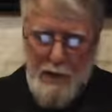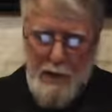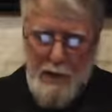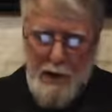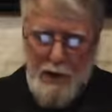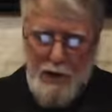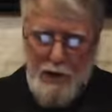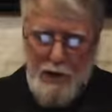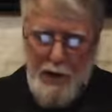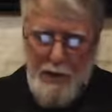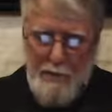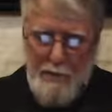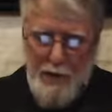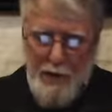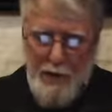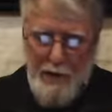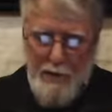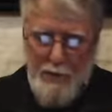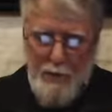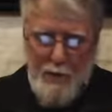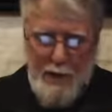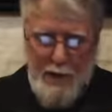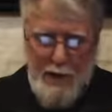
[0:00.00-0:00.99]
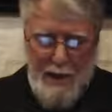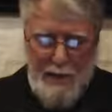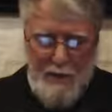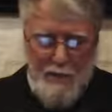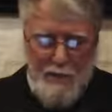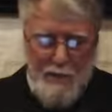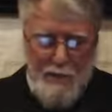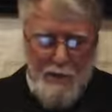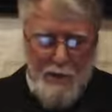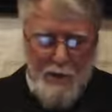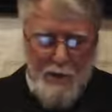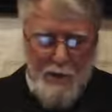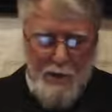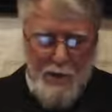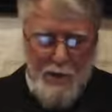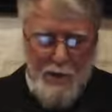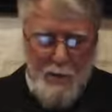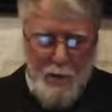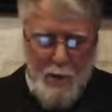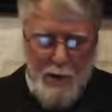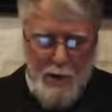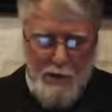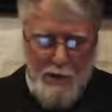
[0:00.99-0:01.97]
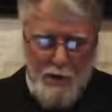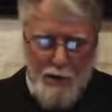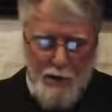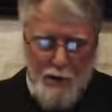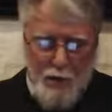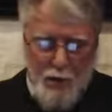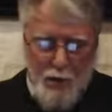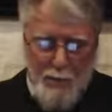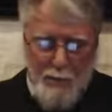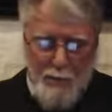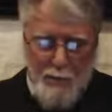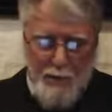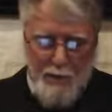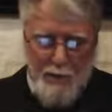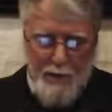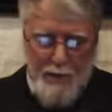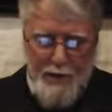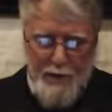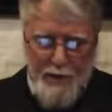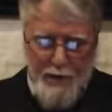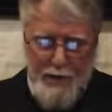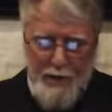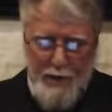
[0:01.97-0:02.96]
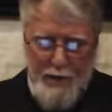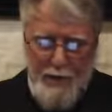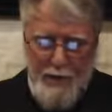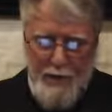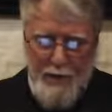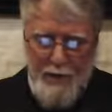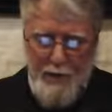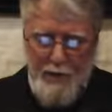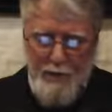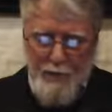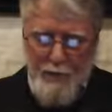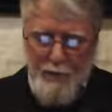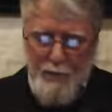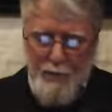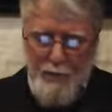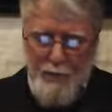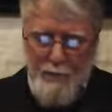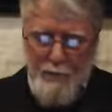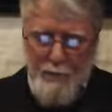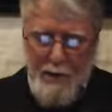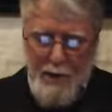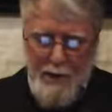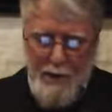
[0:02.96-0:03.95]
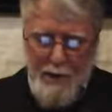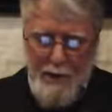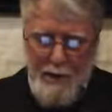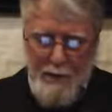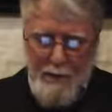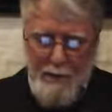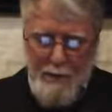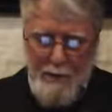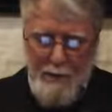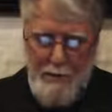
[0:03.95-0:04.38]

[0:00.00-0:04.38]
Al-Shaybani relates only one short prophetic hadith from Malik,